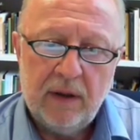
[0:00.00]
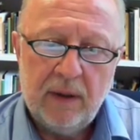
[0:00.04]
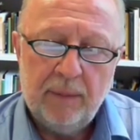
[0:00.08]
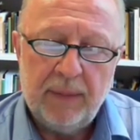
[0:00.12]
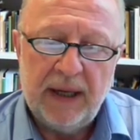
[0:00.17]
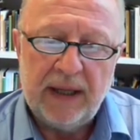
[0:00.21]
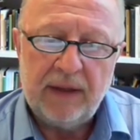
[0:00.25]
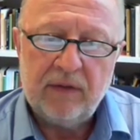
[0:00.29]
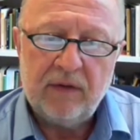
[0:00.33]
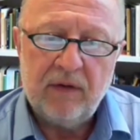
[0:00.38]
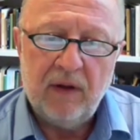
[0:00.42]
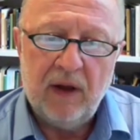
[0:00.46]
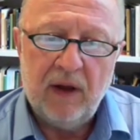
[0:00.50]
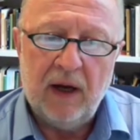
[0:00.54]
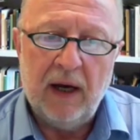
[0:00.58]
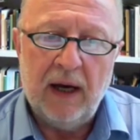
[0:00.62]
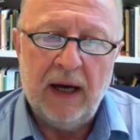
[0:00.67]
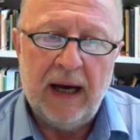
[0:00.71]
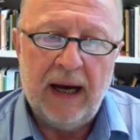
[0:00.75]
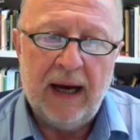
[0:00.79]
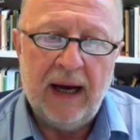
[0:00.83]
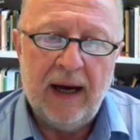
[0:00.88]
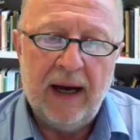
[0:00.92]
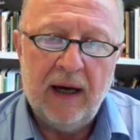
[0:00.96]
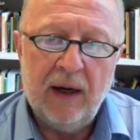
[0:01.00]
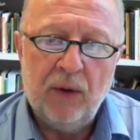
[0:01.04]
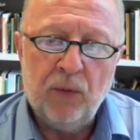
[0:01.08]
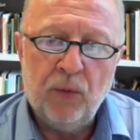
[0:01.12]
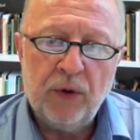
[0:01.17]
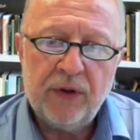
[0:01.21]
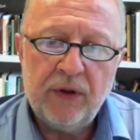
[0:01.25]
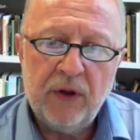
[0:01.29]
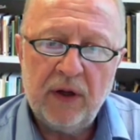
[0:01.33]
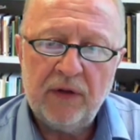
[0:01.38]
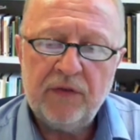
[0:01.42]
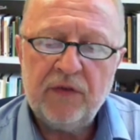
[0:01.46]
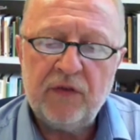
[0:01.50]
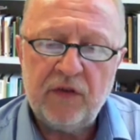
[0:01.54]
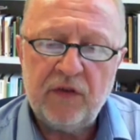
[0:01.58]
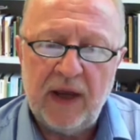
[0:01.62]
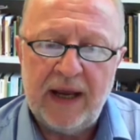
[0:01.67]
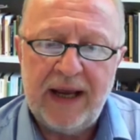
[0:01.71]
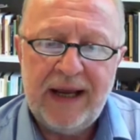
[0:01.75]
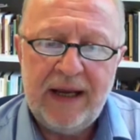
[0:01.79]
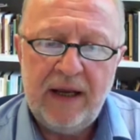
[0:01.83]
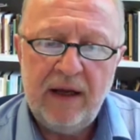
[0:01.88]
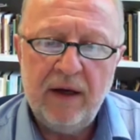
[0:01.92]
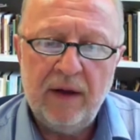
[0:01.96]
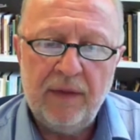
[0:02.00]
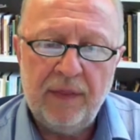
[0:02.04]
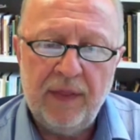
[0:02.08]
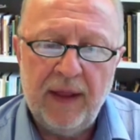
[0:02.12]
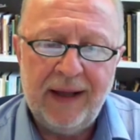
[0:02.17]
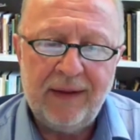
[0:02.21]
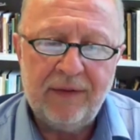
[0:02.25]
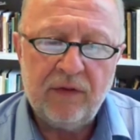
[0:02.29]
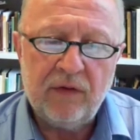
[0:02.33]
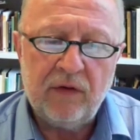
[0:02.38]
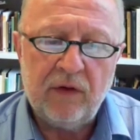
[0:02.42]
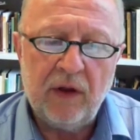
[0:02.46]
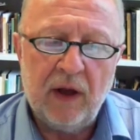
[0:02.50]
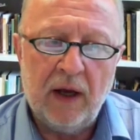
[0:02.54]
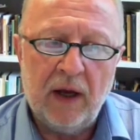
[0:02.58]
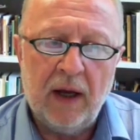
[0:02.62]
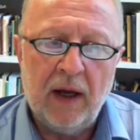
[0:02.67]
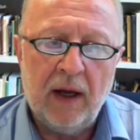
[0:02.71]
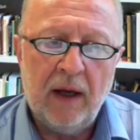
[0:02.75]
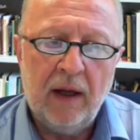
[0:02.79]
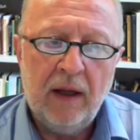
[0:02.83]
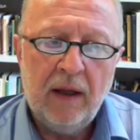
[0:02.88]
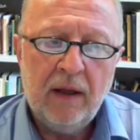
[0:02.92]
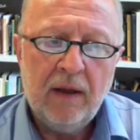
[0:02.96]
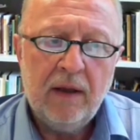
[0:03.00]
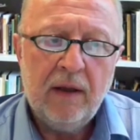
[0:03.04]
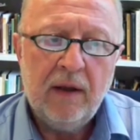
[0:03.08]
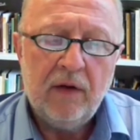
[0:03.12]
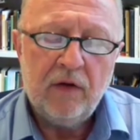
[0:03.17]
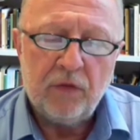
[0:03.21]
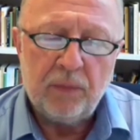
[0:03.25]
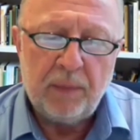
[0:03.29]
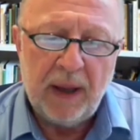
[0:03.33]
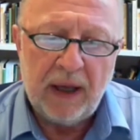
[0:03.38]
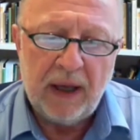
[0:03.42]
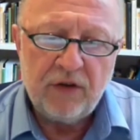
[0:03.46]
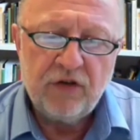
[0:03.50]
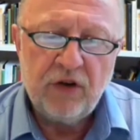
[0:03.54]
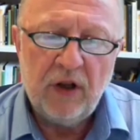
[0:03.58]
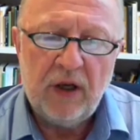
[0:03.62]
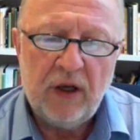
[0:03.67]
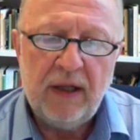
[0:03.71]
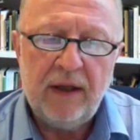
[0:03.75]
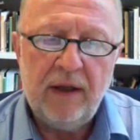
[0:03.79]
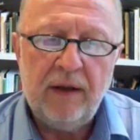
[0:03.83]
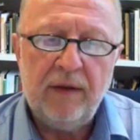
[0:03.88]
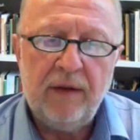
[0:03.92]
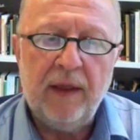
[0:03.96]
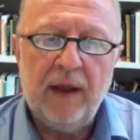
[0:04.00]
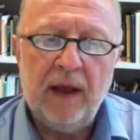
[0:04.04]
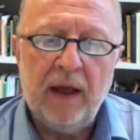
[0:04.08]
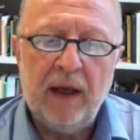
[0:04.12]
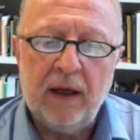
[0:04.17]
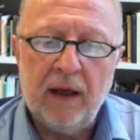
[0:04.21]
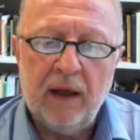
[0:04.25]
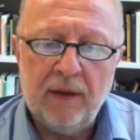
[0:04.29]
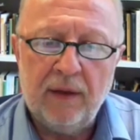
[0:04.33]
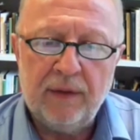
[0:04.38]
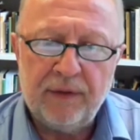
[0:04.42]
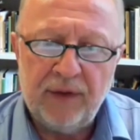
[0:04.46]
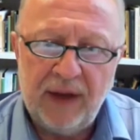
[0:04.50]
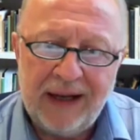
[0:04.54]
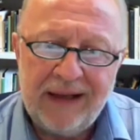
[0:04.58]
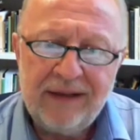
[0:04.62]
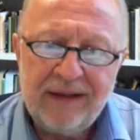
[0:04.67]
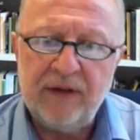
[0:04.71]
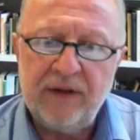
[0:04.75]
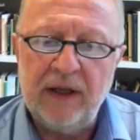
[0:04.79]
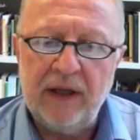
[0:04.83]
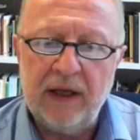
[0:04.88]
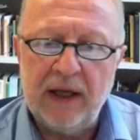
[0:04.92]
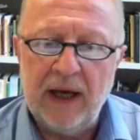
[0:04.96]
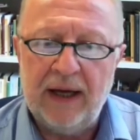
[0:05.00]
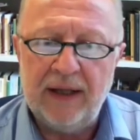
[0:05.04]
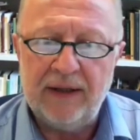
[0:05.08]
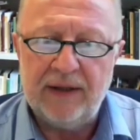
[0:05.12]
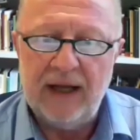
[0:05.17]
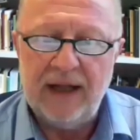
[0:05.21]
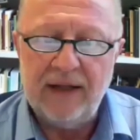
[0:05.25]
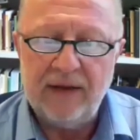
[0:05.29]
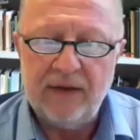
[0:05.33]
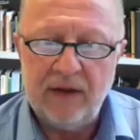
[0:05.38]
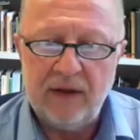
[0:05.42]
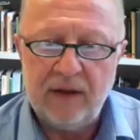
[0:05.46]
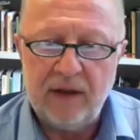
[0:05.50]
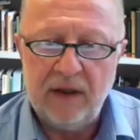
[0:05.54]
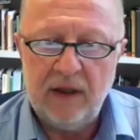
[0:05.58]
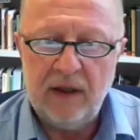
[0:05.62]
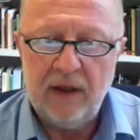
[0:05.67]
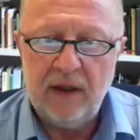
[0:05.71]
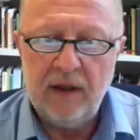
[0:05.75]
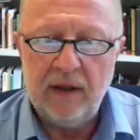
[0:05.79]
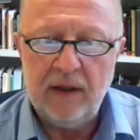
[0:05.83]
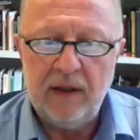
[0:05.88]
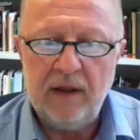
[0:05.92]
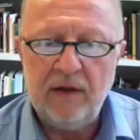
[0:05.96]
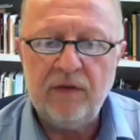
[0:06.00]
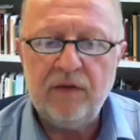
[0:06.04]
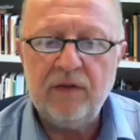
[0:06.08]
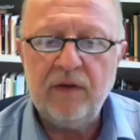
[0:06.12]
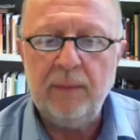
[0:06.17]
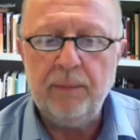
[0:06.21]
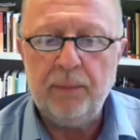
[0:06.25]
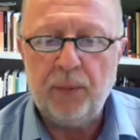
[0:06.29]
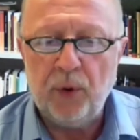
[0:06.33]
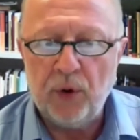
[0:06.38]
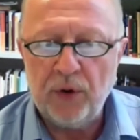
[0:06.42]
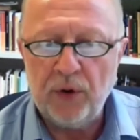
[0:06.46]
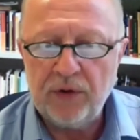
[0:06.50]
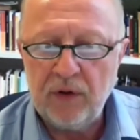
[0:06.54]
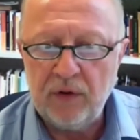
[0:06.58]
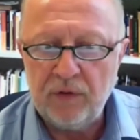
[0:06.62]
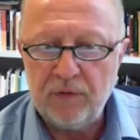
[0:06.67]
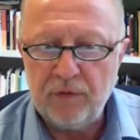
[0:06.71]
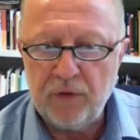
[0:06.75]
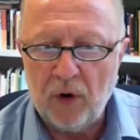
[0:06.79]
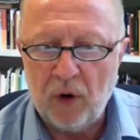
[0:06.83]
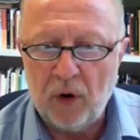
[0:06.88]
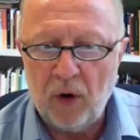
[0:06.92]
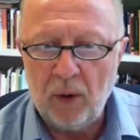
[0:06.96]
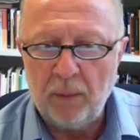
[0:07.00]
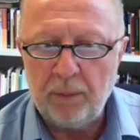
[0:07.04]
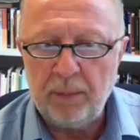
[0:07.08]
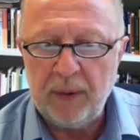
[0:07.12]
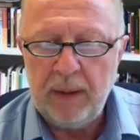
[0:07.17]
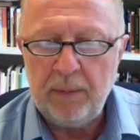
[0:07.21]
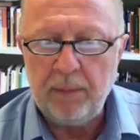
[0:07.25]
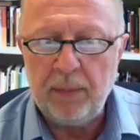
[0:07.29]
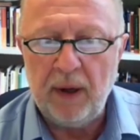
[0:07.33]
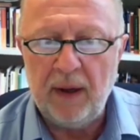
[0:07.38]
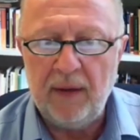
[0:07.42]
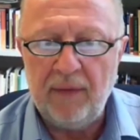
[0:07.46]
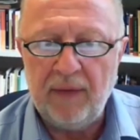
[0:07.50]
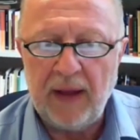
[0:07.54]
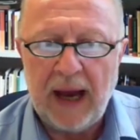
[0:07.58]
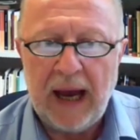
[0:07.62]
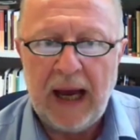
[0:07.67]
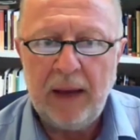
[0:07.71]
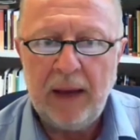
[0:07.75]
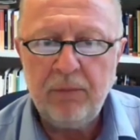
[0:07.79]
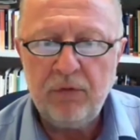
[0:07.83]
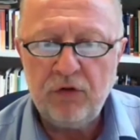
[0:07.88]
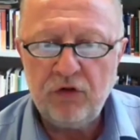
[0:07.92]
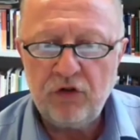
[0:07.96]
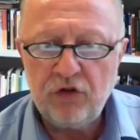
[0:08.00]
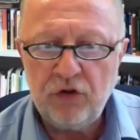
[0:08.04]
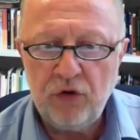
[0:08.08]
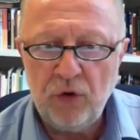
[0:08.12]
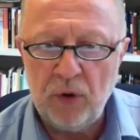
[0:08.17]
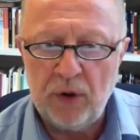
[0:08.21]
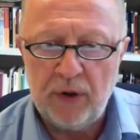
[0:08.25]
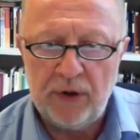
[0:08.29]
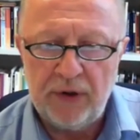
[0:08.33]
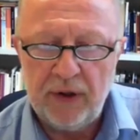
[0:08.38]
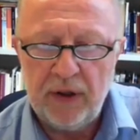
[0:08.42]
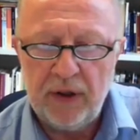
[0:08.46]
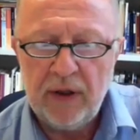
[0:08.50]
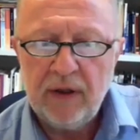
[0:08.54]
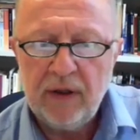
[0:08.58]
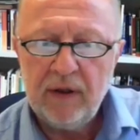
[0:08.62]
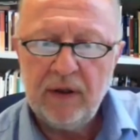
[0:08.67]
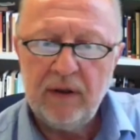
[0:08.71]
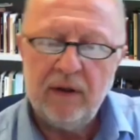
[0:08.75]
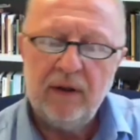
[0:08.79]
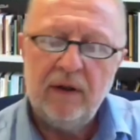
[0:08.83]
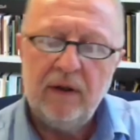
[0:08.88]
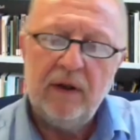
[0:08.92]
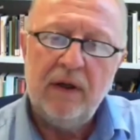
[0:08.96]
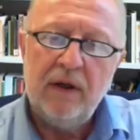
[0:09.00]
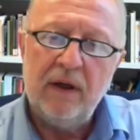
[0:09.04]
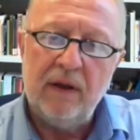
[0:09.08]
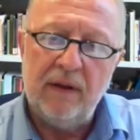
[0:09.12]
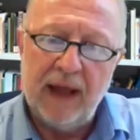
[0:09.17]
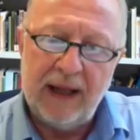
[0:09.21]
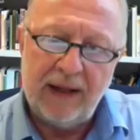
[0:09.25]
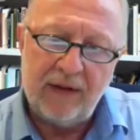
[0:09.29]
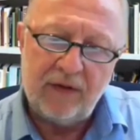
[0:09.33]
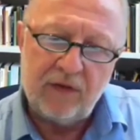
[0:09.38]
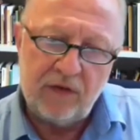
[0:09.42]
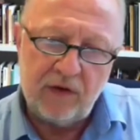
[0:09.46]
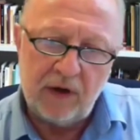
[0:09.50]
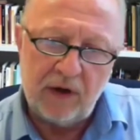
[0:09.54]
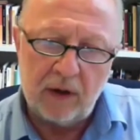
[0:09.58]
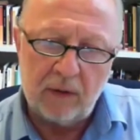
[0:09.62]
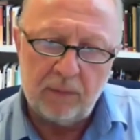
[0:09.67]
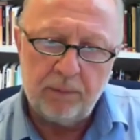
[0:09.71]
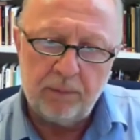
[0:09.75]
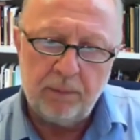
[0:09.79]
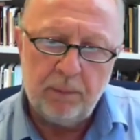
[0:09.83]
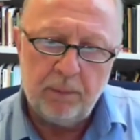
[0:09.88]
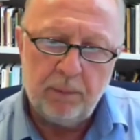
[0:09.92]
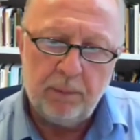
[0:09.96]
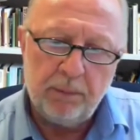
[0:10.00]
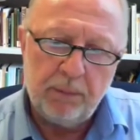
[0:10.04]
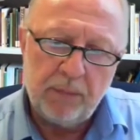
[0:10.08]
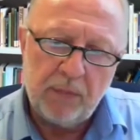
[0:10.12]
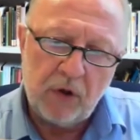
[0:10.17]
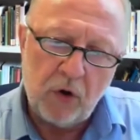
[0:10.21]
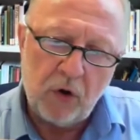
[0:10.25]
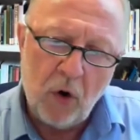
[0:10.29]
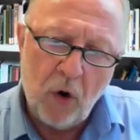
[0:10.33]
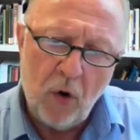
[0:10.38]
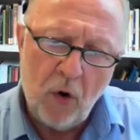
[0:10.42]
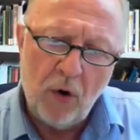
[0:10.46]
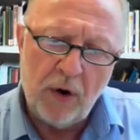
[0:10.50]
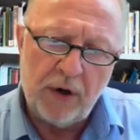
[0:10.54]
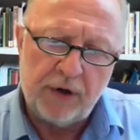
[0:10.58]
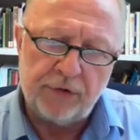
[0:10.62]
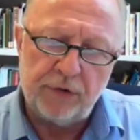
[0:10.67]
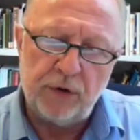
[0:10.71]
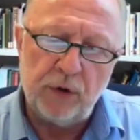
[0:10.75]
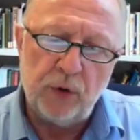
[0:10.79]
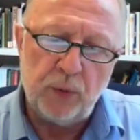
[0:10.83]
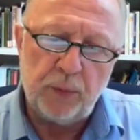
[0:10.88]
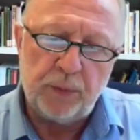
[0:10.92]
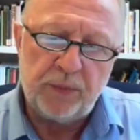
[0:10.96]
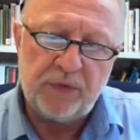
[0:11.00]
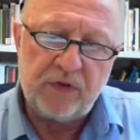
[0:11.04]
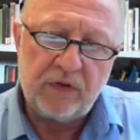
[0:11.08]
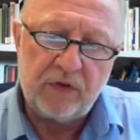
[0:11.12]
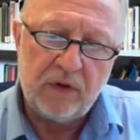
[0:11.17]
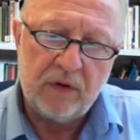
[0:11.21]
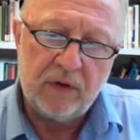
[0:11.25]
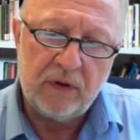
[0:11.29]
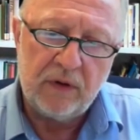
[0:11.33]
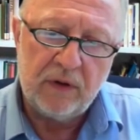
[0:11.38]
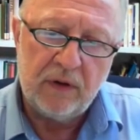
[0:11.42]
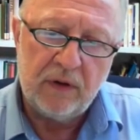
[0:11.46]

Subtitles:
But I would not say that especially the Celtic identity is important for all people. And I'm sure that the core groups,